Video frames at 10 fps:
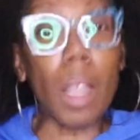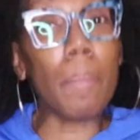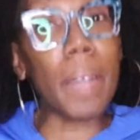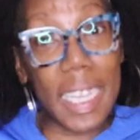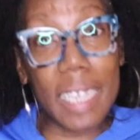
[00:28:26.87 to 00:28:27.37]

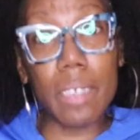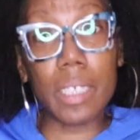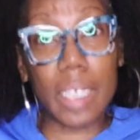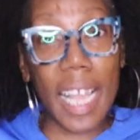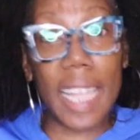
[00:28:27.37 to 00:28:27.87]
but he
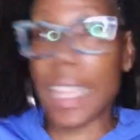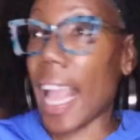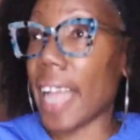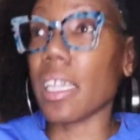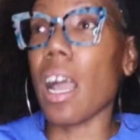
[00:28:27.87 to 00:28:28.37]
is saying
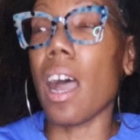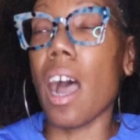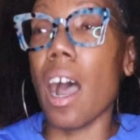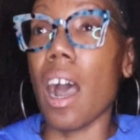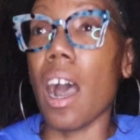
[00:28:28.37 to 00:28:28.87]
that
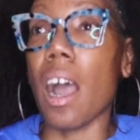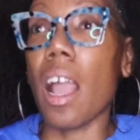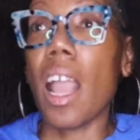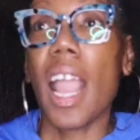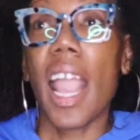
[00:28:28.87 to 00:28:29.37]
uh
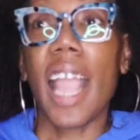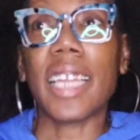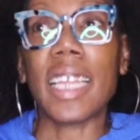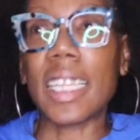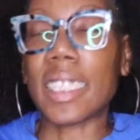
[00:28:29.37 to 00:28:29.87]

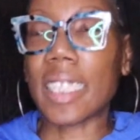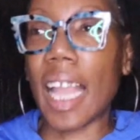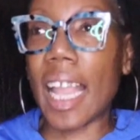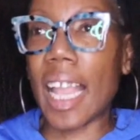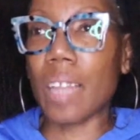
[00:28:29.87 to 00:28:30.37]
and he is
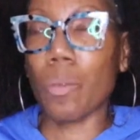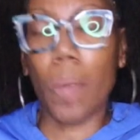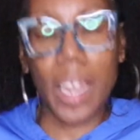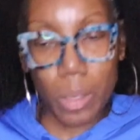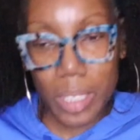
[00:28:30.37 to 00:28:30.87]
saying
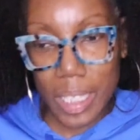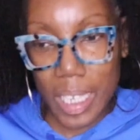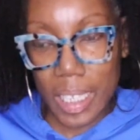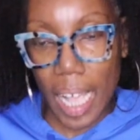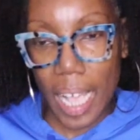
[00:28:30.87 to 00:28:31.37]
what else did
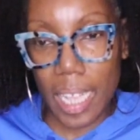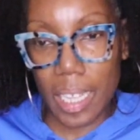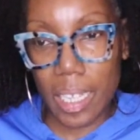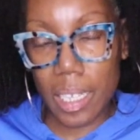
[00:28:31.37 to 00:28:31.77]
he say